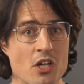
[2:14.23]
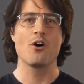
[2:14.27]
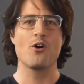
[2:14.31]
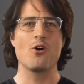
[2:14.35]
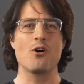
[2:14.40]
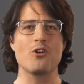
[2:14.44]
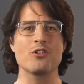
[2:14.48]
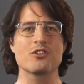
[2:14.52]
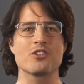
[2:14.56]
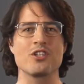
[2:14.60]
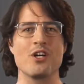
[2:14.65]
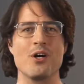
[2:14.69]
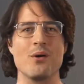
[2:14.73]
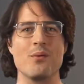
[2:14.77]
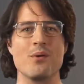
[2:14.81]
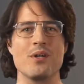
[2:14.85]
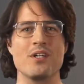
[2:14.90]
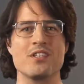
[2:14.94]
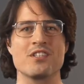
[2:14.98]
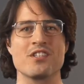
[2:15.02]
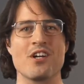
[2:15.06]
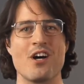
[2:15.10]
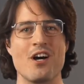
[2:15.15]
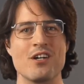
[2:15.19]
Also,
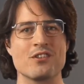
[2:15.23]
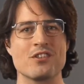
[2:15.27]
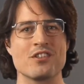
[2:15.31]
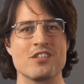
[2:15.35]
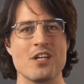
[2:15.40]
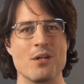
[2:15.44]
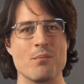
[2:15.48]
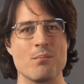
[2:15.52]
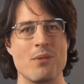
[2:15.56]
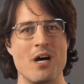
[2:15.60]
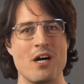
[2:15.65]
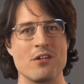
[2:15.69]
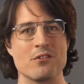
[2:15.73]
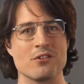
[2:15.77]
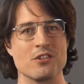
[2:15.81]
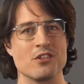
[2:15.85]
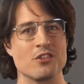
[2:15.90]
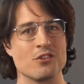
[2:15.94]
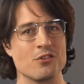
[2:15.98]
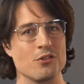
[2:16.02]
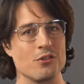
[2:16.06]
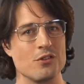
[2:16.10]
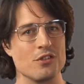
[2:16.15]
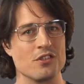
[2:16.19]
it's hard to set boundaries
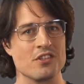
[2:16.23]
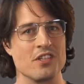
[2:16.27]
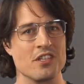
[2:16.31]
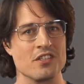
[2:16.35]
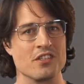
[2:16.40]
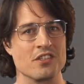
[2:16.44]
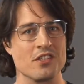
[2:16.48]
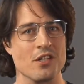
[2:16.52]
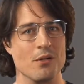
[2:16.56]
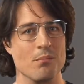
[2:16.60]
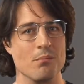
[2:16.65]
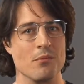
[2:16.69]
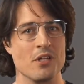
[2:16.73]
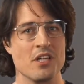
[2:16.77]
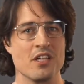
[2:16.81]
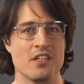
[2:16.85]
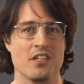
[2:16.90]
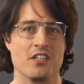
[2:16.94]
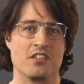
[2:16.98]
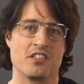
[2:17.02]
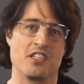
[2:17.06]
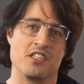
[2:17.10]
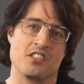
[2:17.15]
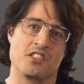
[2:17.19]
to the system.
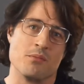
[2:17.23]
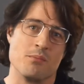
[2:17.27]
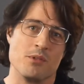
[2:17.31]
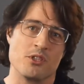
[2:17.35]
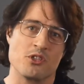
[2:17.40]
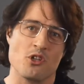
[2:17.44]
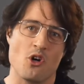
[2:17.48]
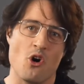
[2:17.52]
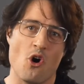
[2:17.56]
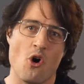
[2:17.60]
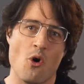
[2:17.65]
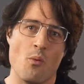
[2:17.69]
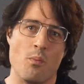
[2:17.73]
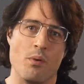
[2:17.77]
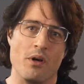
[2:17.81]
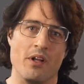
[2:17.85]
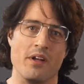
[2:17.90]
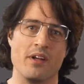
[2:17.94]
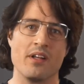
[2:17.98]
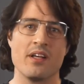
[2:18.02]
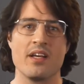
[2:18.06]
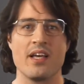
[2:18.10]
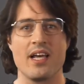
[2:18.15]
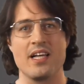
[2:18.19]
The system is open
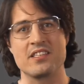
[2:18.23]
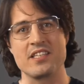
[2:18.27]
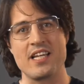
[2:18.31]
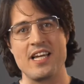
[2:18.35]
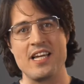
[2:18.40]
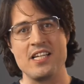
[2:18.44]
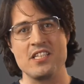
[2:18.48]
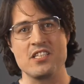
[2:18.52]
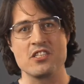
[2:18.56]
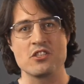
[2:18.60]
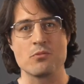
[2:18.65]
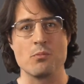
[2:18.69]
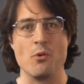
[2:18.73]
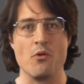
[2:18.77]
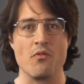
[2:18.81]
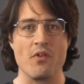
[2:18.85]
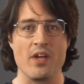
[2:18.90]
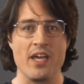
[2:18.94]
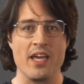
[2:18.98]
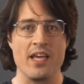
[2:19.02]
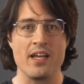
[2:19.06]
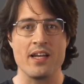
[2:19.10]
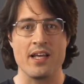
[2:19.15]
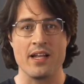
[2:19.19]
as agents move
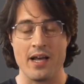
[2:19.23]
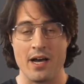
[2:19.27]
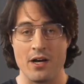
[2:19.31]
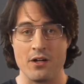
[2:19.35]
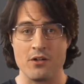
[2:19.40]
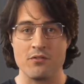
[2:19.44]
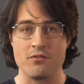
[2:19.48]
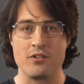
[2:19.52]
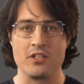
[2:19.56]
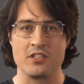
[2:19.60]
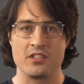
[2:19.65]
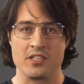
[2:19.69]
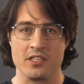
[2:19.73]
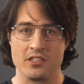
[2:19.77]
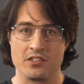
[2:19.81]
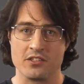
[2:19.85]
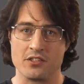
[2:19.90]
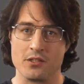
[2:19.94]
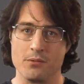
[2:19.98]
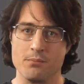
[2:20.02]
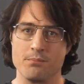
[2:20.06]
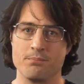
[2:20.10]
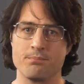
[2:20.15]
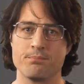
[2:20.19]
in and out of the
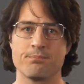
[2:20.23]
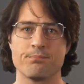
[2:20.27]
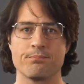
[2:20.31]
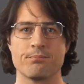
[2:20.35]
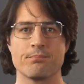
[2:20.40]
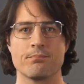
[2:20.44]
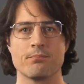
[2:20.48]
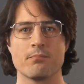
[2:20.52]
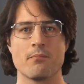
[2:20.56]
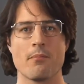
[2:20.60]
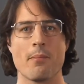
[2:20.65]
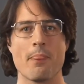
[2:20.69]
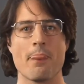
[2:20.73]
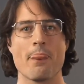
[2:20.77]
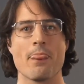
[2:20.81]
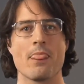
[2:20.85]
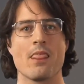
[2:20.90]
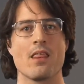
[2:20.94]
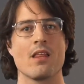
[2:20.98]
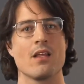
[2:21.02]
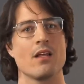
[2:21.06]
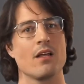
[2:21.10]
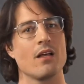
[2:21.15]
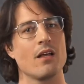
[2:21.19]
system.
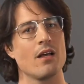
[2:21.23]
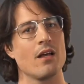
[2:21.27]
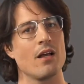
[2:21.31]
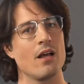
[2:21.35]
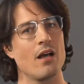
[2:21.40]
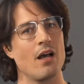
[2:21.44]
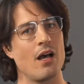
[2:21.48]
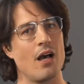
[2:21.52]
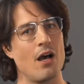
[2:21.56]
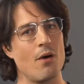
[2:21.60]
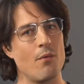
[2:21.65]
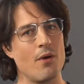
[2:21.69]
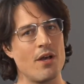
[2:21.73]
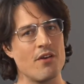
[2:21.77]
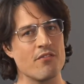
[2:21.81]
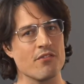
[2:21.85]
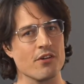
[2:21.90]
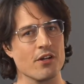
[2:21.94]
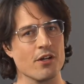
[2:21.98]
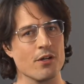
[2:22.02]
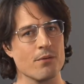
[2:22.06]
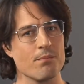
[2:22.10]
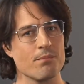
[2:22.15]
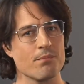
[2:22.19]

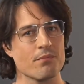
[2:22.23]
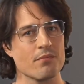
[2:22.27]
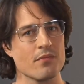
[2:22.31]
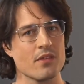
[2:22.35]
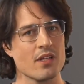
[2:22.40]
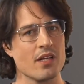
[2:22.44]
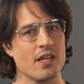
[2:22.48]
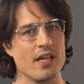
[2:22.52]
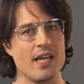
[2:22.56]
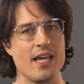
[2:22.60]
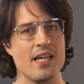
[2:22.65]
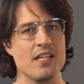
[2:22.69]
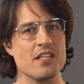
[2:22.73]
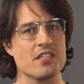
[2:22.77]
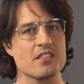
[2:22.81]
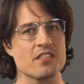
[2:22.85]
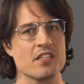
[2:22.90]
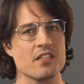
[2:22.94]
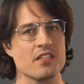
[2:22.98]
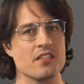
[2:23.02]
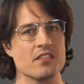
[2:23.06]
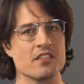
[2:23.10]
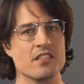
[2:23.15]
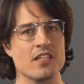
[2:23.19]
However, agents
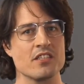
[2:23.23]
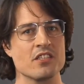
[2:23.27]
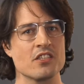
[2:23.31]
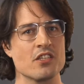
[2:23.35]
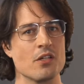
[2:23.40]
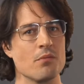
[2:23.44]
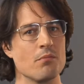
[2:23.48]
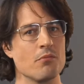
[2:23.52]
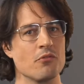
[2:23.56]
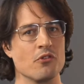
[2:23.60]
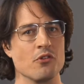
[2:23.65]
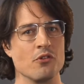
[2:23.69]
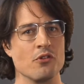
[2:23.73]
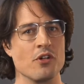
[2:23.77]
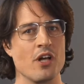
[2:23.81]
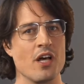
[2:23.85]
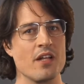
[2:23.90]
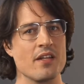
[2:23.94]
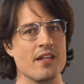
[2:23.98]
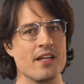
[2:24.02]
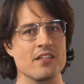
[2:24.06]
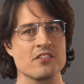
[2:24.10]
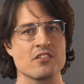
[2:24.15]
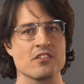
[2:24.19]
in the system do not
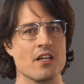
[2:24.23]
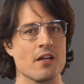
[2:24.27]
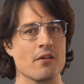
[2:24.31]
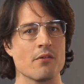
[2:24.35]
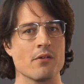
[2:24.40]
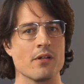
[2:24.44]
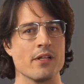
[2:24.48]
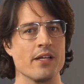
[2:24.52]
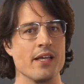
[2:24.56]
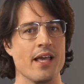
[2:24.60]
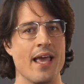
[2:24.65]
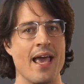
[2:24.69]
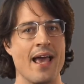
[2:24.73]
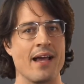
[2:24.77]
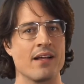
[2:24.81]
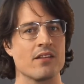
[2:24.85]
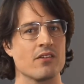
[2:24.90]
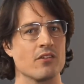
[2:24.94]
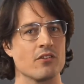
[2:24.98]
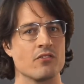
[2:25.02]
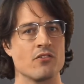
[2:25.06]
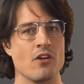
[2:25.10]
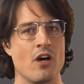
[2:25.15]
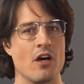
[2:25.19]
necessarily act
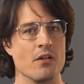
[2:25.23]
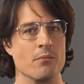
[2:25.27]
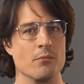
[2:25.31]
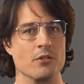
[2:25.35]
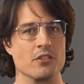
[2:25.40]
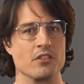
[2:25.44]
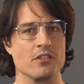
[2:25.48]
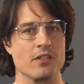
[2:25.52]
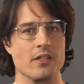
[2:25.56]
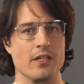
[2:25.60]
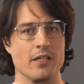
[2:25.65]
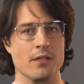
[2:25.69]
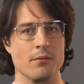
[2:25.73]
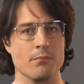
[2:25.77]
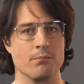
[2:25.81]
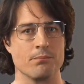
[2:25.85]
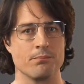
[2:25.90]
autonomously.